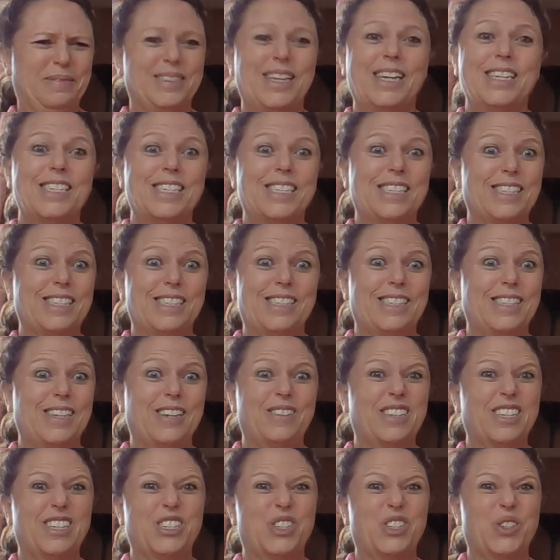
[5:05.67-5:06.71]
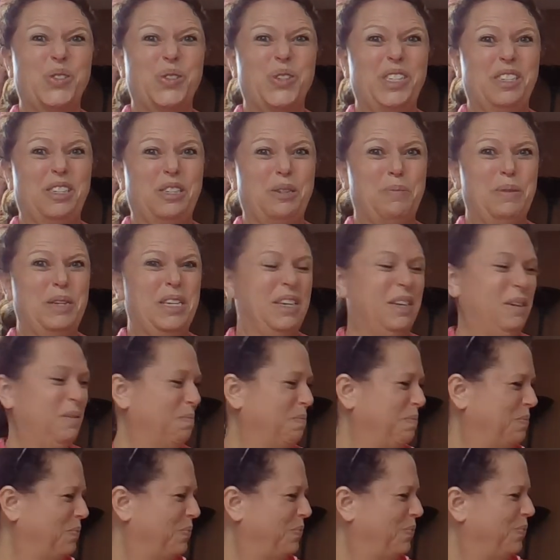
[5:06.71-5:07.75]
That doesn't sound like a treat to me,
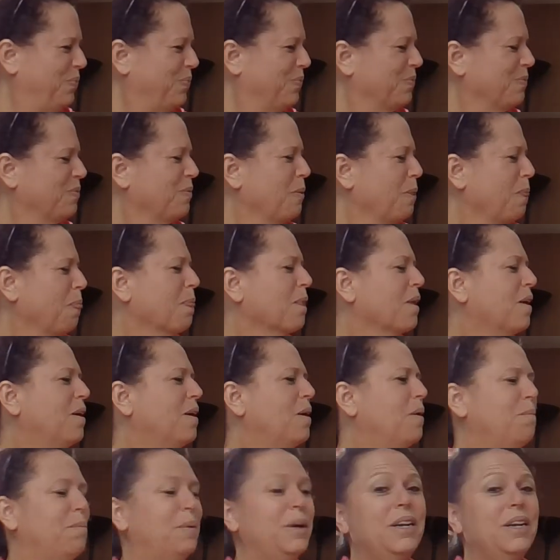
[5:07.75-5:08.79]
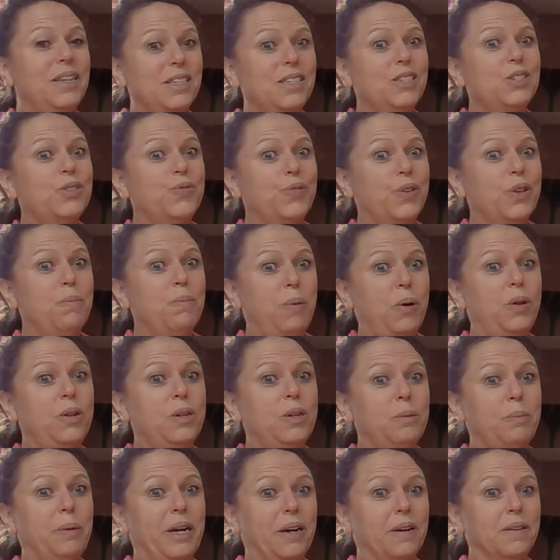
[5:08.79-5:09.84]
but it is for the
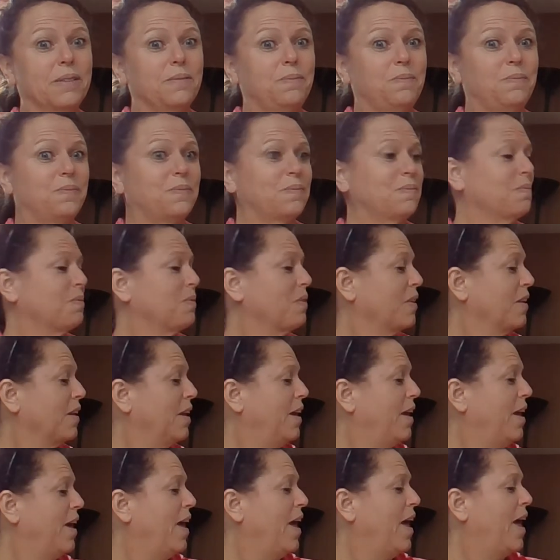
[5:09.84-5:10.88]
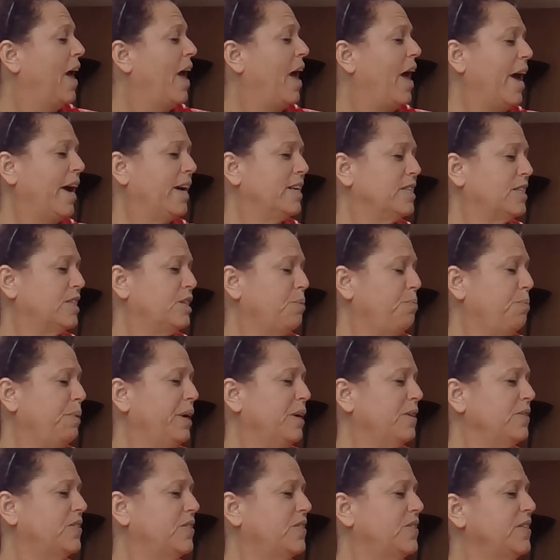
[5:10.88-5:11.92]
polar bear. As the
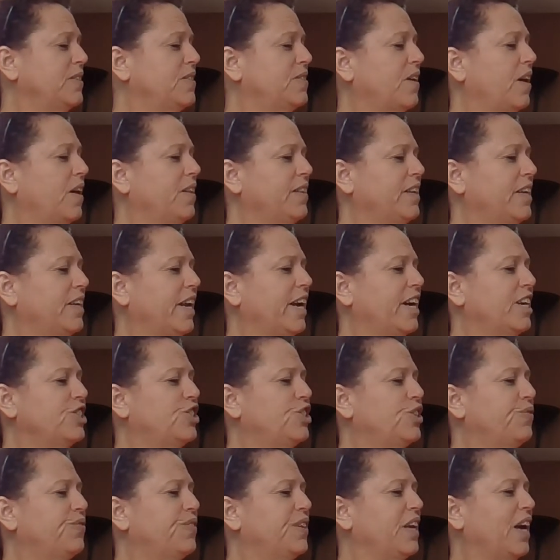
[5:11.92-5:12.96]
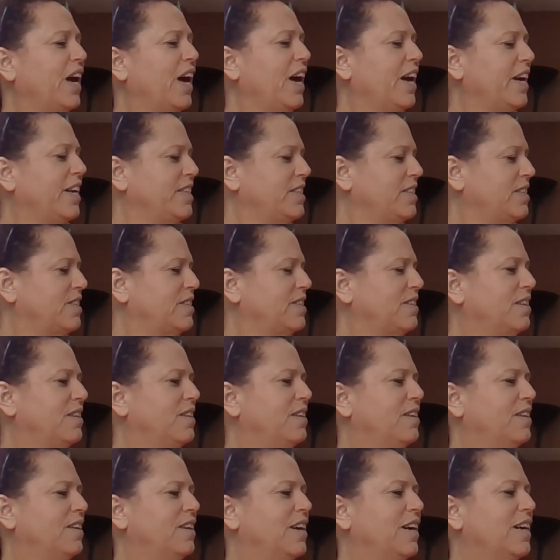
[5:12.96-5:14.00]
bear sits on the edge of the ice,
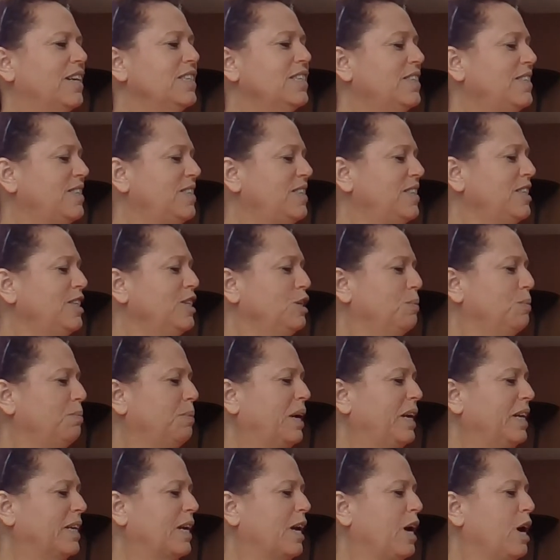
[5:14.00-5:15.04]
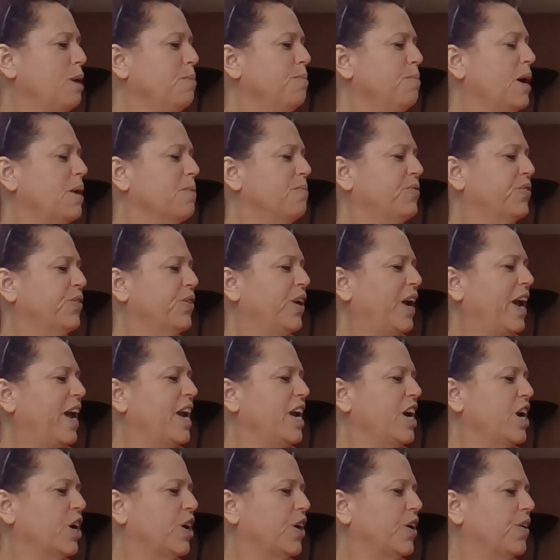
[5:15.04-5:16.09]
a seal might come up for
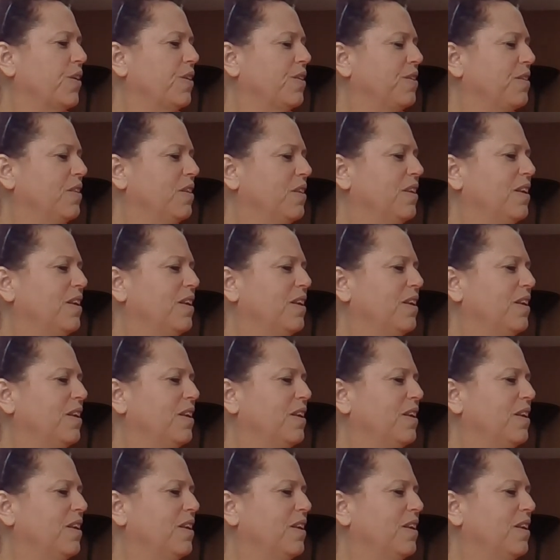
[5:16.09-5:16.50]
air.